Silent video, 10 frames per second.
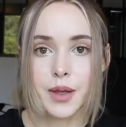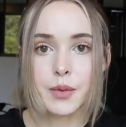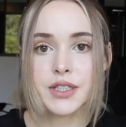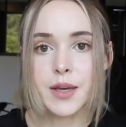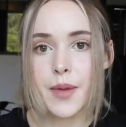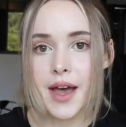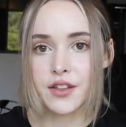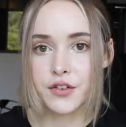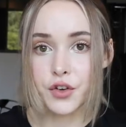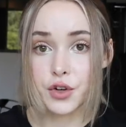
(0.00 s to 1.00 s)
People sent back
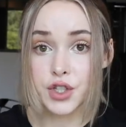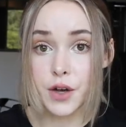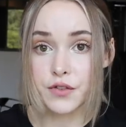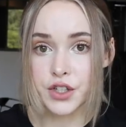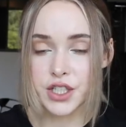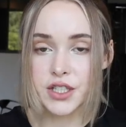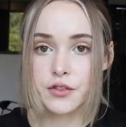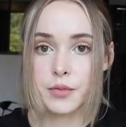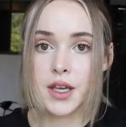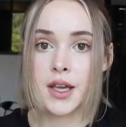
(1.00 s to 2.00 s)
their Photoshop versions
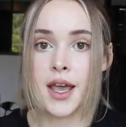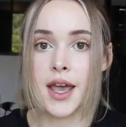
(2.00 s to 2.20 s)
of me,